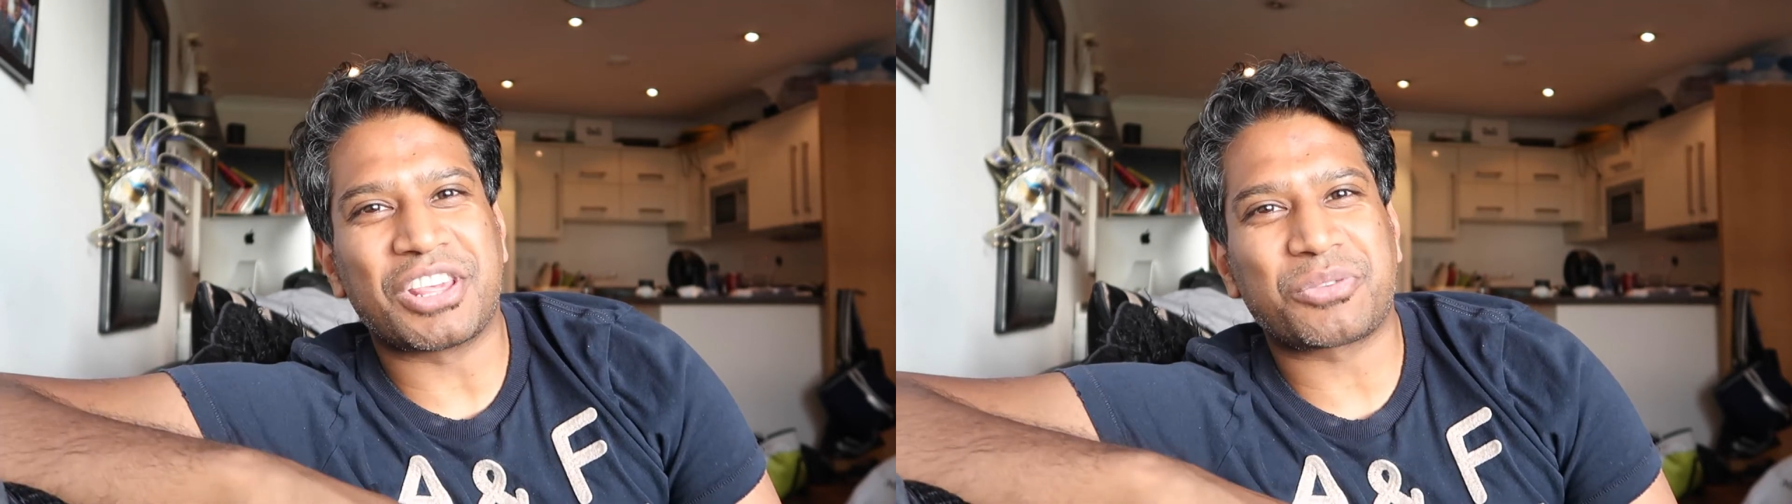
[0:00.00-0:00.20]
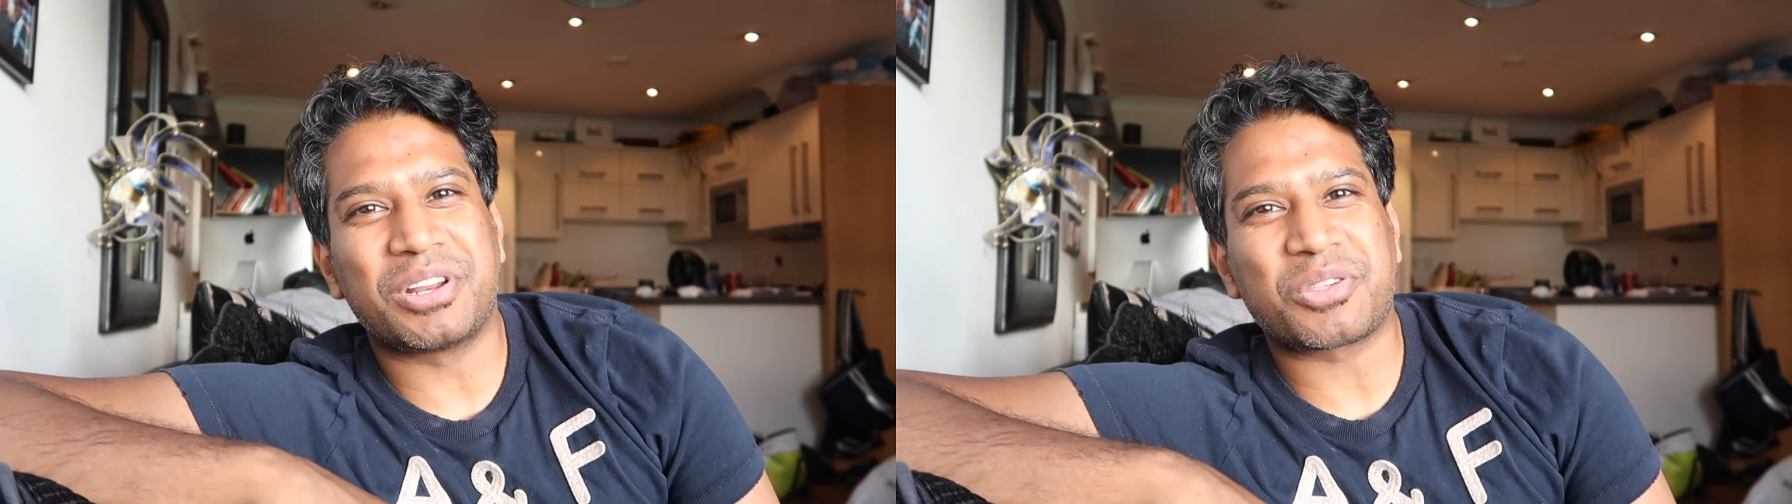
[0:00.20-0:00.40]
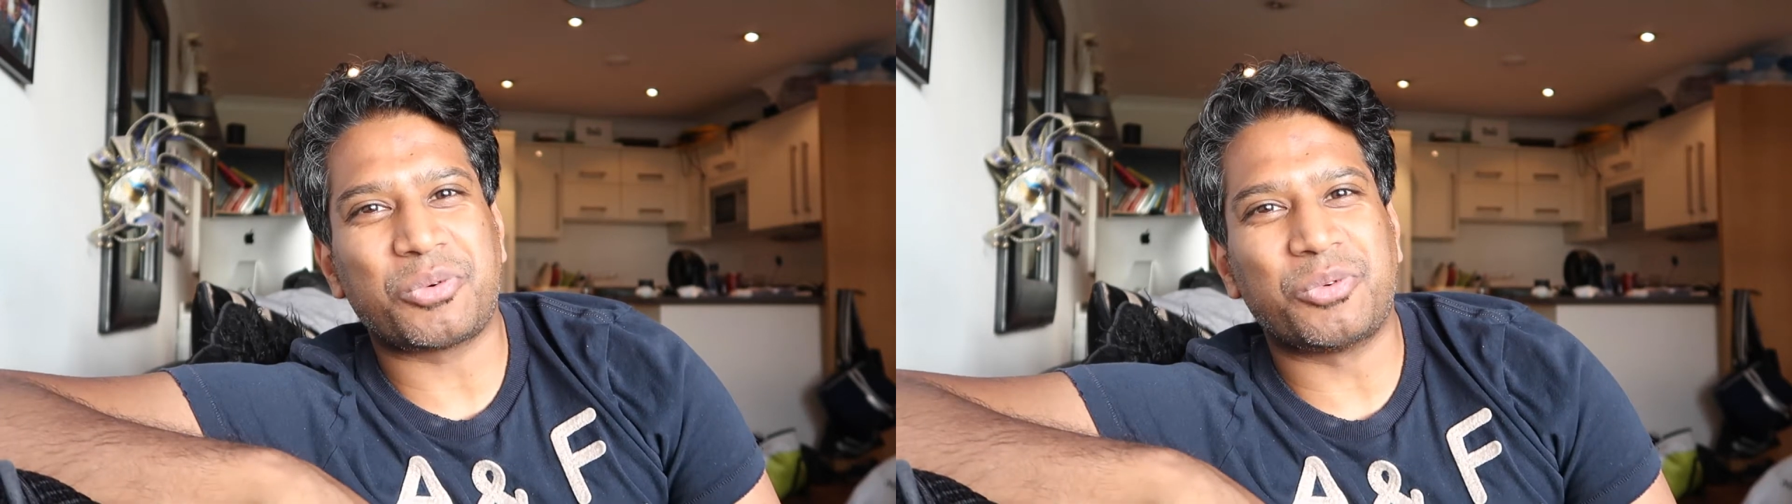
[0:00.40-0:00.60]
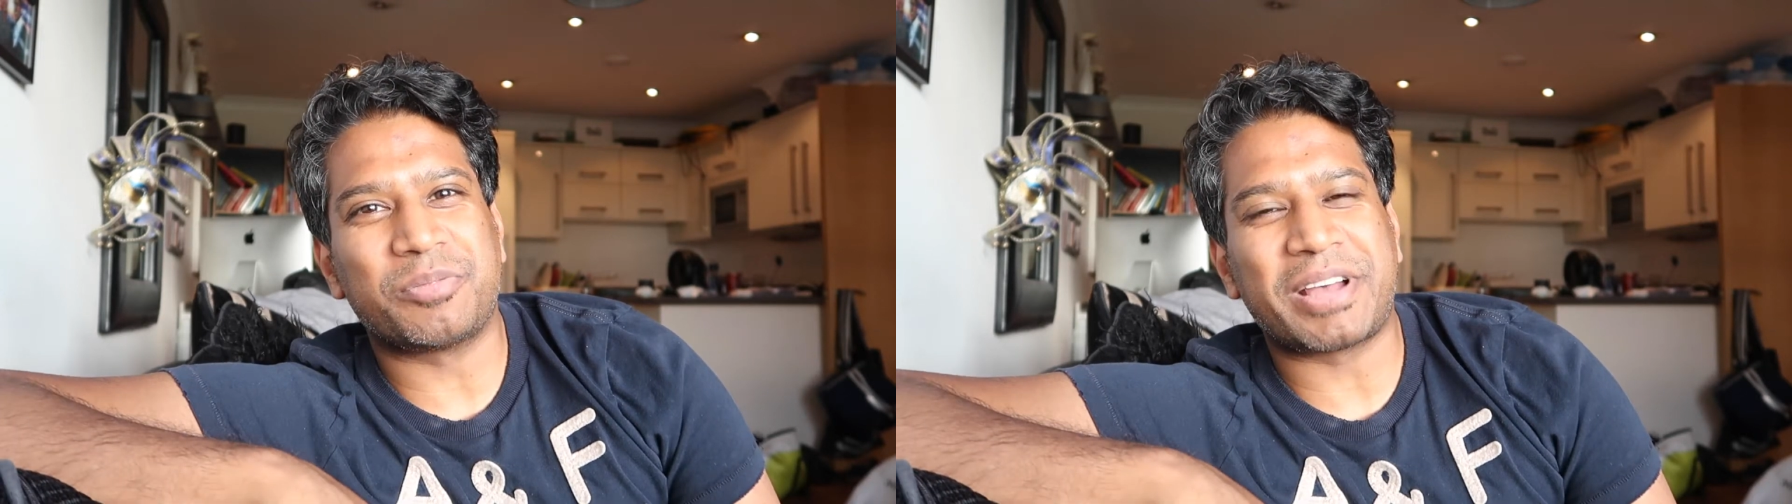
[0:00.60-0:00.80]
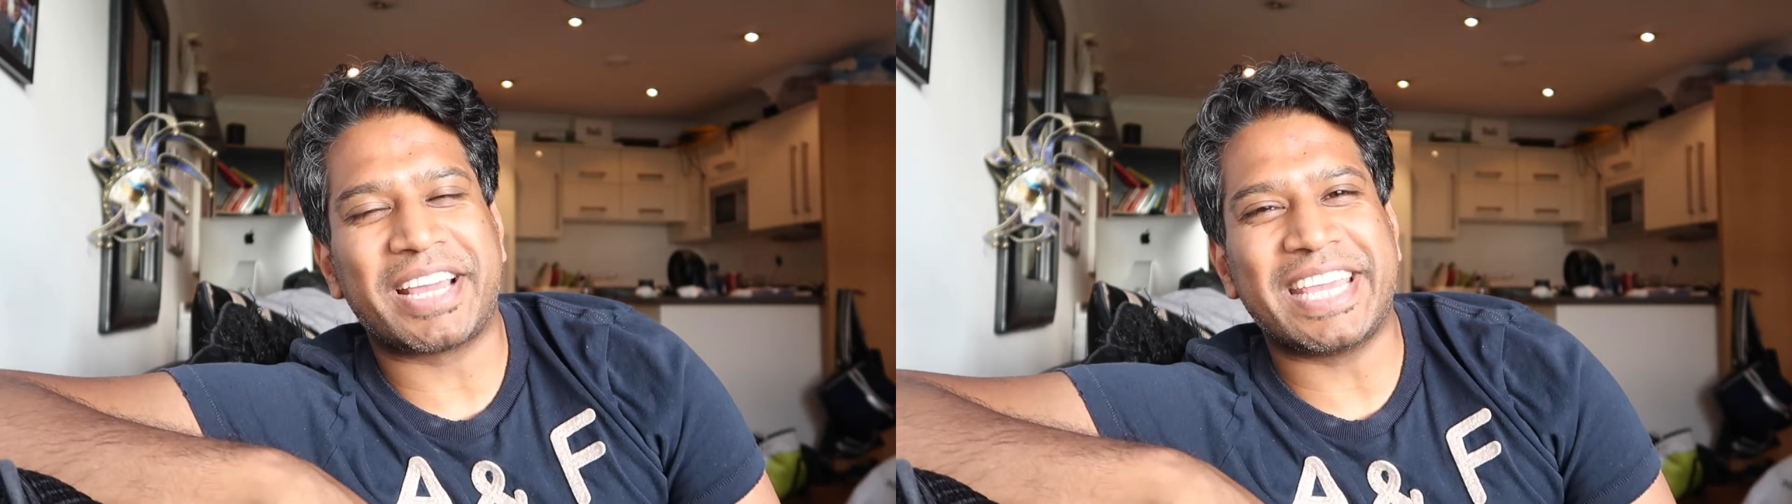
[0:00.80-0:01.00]
This one is all
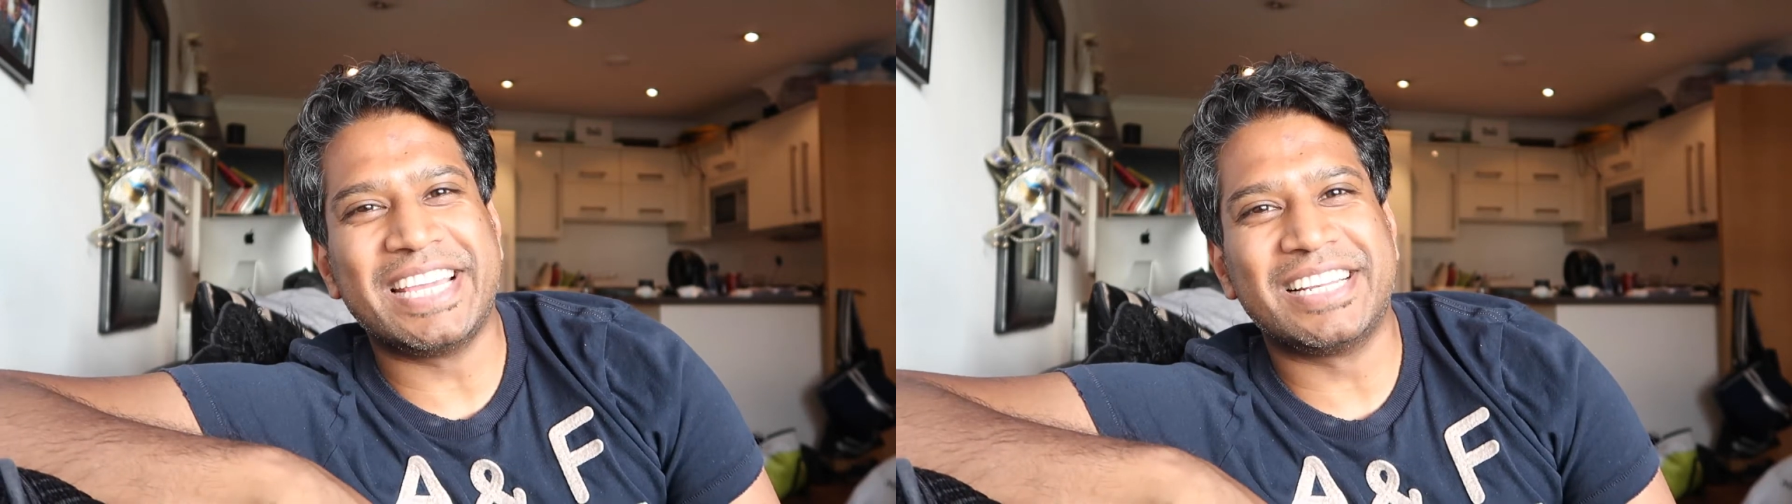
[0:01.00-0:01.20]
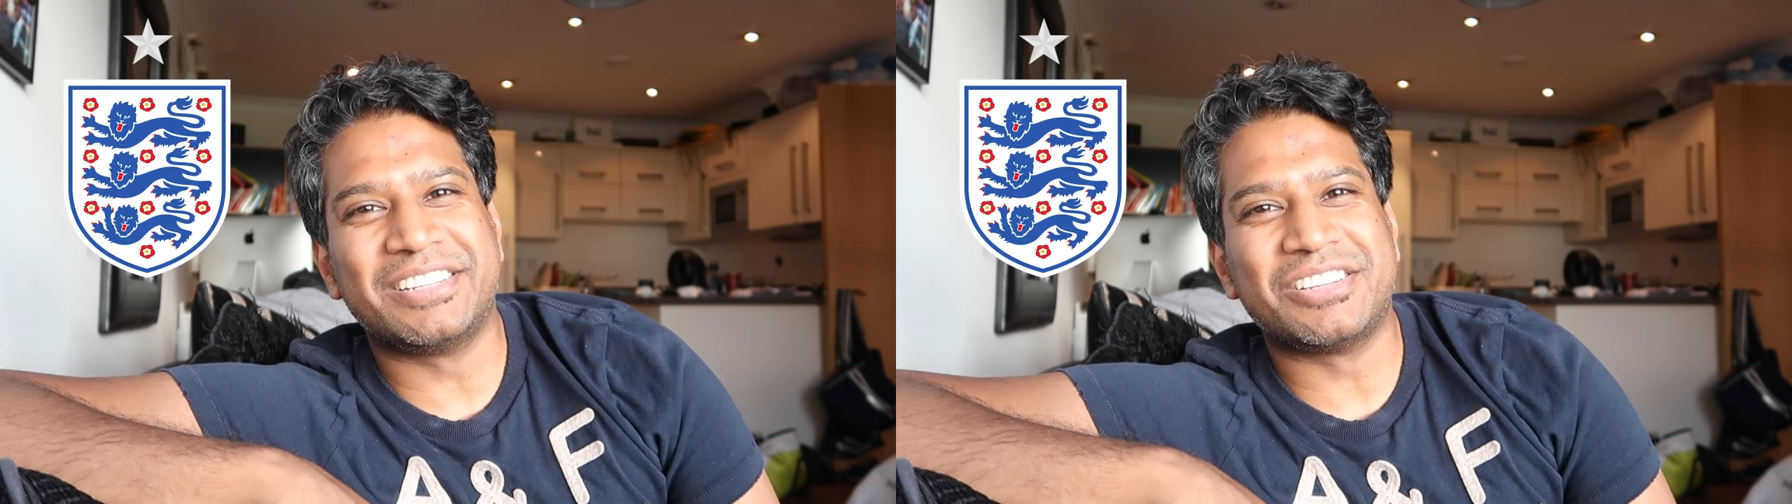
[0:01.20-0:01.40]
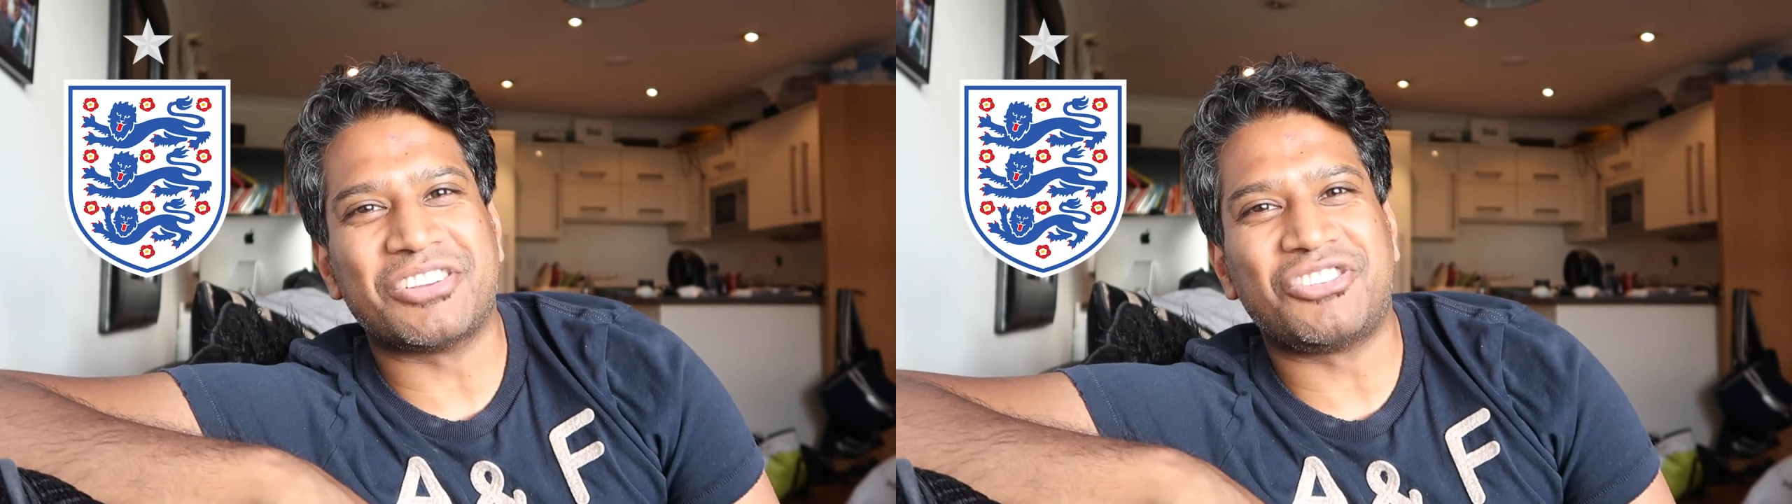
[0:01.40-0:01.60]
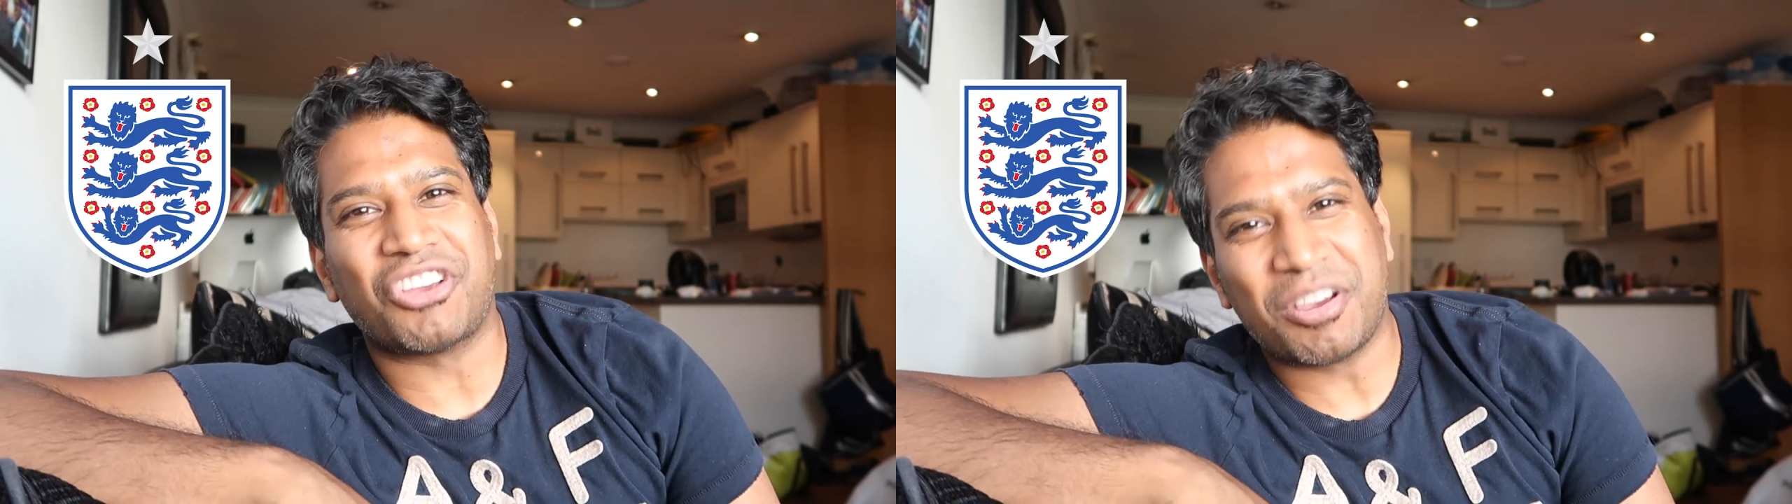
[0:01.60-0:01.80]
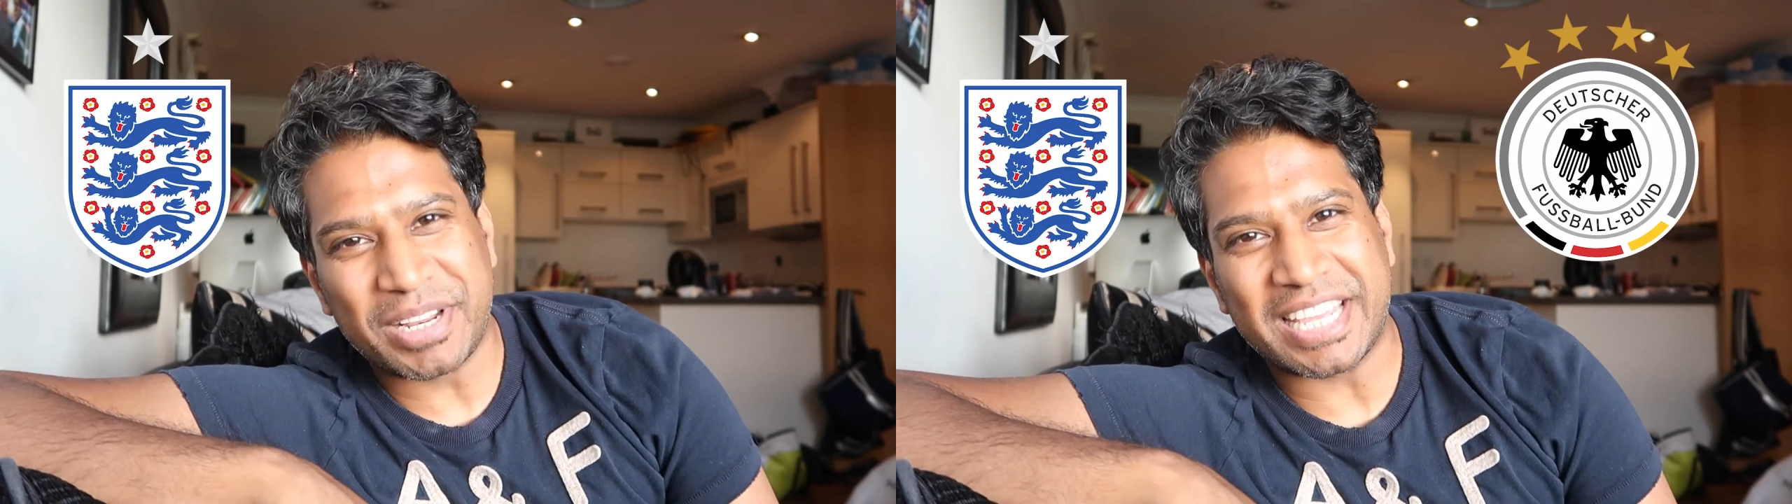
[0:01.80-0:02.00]
about England,
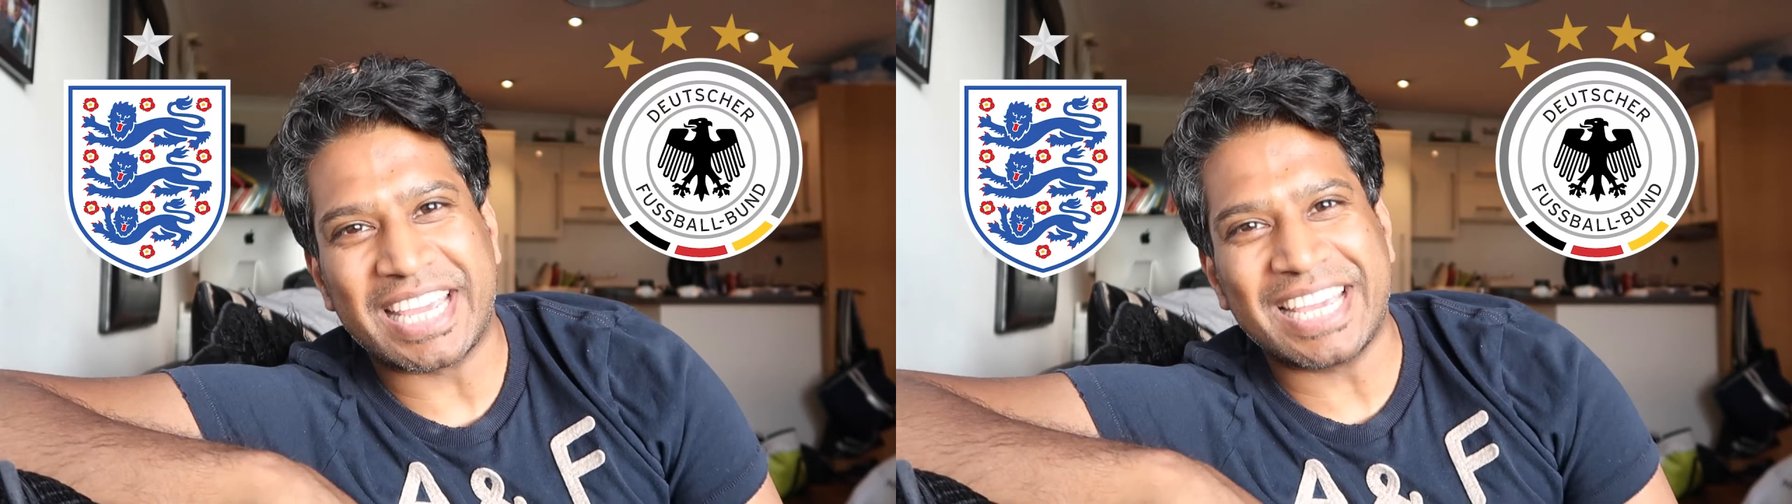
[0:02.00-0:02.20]
Germany.